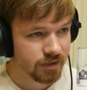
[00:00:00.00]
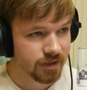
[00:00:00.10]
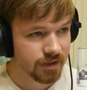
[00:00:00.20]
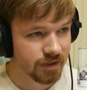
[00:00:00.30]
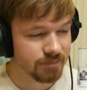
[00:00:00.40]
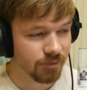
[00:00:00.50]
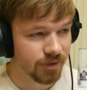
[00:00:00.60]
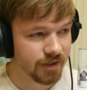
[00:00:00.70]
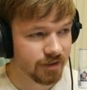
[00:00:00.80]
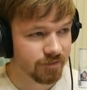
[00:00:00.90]
the Game
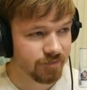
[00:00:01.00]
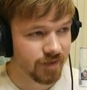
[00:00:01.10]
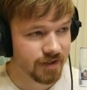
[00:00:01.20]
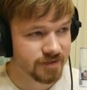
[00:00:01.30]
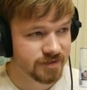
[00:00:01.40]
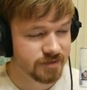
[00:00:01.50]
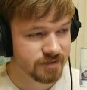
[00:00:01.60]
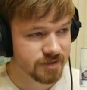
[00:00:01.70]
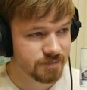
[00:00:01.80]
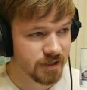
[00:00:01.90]
Boy interface
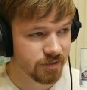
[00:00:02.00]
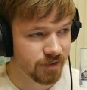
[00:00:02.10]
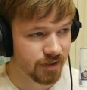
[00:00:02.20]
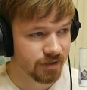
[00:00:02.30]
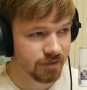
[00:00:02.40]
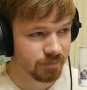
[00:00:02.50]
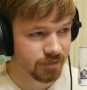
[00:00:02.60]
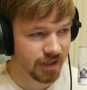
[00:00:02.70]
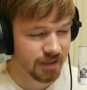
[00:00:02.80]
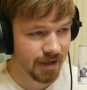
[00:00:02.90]
speedrun
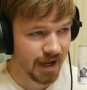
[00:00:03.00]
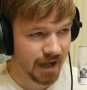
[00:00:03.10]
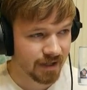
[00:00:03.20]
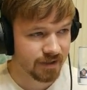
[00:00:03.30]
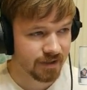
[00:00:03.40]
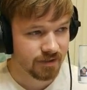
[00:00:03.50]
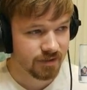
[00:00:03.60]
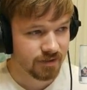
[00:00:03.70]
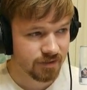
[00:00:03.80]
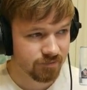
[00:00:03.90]
playback
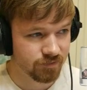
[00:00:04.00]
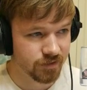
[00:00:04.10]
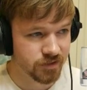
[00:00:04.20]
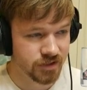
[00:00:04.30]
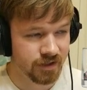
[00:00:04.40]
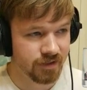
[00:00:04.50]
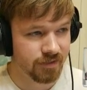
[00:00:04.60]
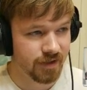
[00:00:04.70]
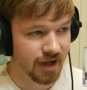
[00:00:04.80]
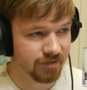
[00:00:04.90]
version
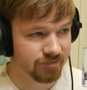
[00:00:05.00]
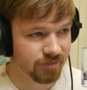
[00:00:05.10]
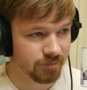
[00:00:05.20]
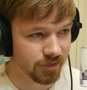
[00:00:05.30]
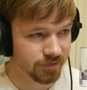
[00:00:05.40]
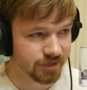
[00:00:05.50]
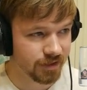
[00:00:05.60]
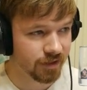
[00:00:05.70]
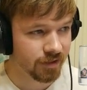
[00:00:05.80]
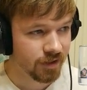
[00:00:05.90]
that I've built
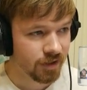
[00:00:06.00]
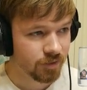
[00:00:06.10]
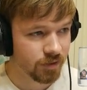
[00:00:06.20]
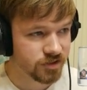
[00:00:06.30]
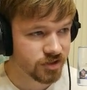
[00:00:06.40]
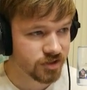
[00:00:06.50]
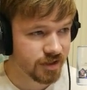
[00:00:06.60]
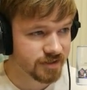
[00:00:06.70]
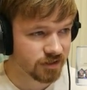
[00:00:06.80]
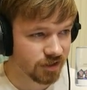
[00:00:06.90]
here, which
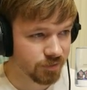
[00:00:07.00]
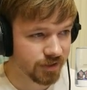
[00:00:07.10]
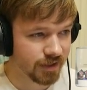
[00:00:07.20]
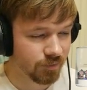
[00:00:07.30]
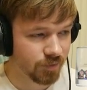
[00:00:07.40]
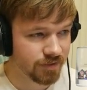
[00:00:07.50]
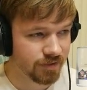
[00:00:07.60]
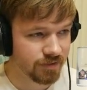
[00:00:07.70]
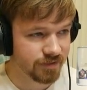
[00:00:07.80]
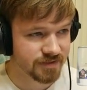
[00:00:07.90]
is loading it
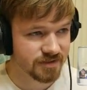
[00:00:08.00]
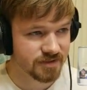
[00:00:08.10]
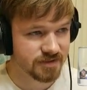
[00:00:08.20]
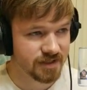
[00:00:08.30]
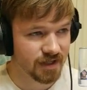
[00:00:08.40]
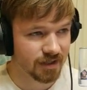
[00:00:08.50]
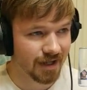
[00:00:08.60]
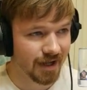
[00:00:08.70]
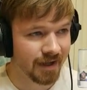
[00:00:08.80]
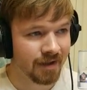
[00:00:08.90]
with this
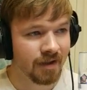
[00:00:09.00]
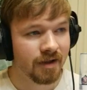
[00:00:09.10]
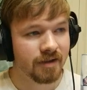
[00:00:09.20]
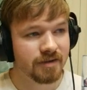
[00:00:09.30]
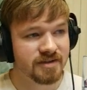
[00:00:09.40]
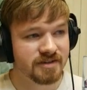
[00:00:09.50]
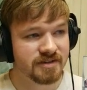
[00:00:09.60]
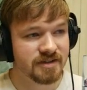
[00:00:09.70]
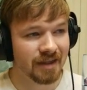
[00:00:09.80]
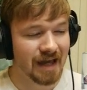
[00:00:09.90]
CLI. The
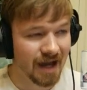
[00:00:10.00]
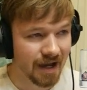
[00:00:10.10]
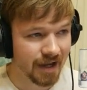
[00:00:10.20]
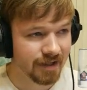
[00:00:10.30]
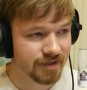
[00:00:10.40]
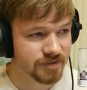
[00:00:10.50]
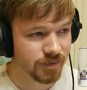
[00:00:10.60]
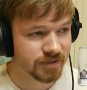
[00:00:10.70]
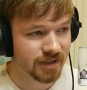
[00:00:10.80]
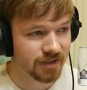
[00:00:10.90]
CLI is
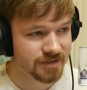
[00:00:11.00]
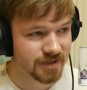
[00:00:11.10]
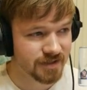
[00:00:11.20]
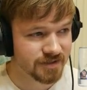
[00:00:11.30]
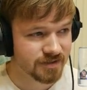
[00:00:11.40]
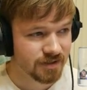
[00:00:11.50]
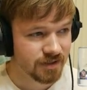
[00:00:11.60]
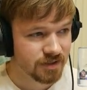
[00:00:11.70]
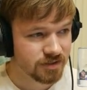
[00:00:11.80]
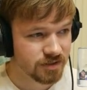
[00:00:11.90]
what tells us
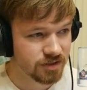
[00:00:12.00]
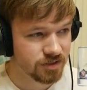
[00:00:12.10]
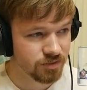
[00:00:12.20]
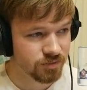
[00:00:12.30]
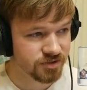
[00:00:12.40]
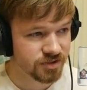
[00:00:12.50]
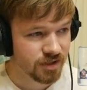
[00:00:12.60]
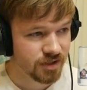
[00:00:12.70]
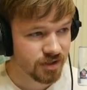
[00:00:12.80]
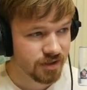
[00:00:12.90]
to use
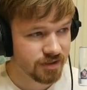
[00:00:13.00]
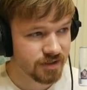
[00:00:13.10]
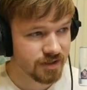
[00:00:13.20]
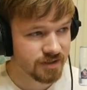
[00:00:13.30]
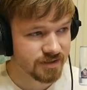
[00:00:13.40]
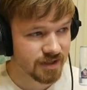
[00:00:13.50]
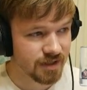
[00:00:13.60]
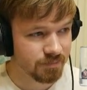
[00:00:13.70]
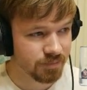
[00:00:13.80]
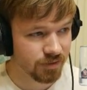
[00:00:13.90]
these
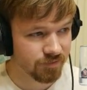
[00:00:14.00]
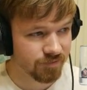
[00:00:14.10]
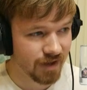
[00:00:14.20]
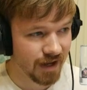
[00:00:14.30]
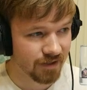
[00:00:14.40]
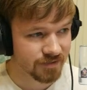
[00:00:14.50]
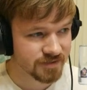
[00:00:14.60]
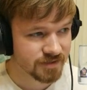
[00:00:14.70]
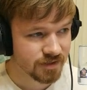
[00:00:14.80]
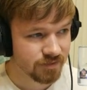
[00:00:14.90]
input
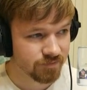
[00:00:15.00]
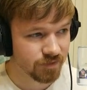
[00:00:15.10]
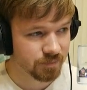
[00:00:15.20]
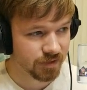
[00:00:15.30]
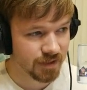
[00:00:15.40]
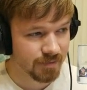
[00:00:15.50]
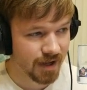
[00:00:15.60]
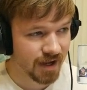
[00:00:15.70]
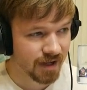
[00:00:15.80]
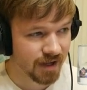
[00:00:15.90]
files for
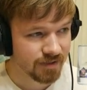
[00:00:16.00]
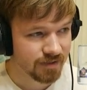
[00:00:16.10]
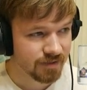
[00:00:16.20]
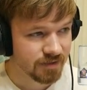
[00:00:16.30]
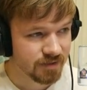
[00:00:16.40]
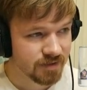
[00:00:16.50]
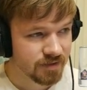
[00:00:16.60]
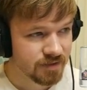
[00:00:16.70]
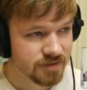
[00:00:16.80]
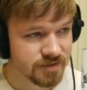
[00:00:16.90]
playback.
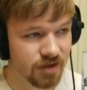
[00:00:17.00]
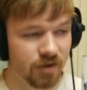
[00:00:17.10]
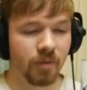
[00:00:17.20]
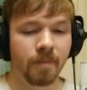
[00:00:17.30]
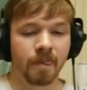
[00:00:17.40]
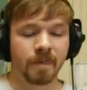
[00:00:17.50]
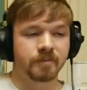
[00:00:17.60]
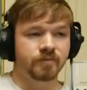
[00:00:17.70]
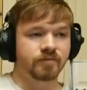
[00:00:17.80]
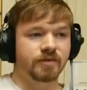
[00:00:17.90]
So
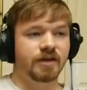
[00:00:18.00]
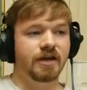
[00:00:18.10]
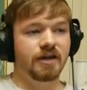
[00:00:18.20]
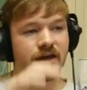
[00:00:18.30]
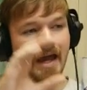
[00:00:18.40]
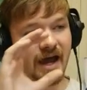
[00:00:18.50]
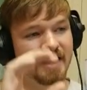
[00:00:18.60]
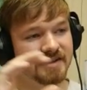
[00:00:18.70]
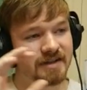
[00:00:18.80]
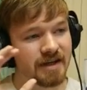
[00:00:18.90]
it
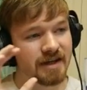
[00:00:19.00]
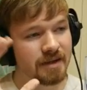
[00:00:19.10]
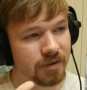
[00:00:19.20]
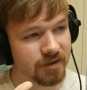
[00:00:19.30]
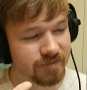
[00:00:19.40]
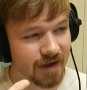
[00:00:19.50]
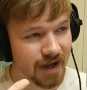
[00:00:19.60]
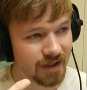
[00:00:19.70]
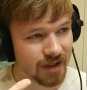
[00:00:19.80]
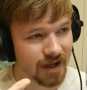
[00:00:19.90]
has an input
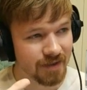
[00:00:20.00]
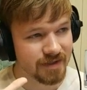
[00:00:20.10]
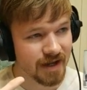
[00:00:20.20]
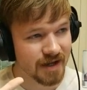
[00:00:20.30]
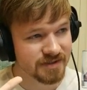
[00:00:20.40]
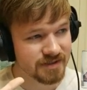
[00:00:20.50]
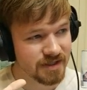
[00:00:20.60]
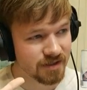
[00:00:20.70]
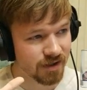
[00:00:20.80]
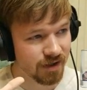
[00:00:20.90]
file on the
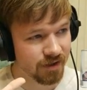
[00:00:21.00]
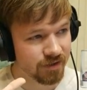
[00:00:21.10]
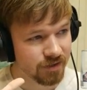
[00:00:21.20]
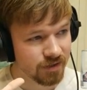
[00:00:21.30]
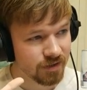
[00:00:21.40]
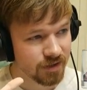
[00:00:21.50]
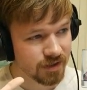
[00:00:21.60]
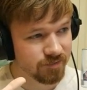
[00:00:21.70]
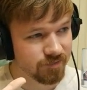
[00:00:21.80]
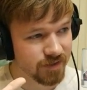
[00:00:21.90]
SD card
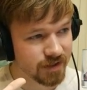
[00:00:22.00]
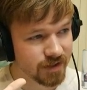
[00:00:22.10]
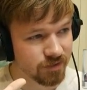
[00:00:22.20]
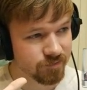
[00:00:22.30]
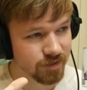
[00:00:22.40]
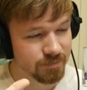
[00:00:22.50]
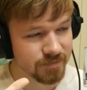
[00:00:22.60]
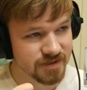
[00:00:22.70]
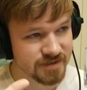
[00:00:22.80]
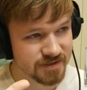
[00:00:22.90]
configured from
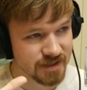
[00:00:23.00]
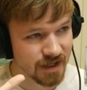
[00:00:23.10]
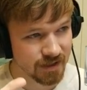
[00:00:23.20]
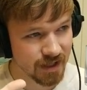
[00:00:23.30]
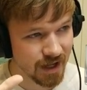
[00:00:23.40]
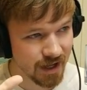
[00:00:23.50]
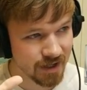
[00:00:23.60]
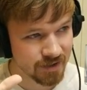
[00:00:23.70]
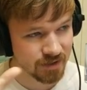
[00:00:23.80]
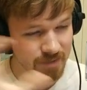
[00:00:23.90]
this
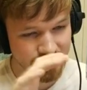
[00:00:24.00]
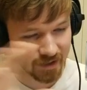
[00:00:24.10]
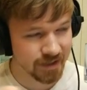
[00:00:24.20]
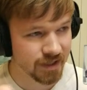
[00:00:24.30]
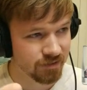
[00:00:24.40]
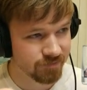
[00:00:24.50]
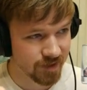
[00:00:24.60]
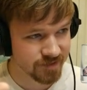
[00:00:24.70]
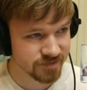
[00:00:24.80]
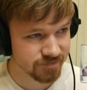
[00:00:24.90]
CLI, command line
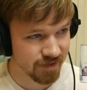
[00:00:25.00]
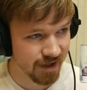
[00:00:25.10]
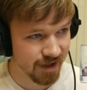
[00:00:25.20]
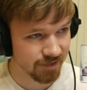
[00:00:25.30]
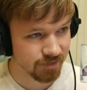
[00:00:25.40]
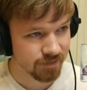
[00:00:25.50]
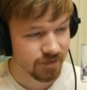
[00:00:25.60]
interface file,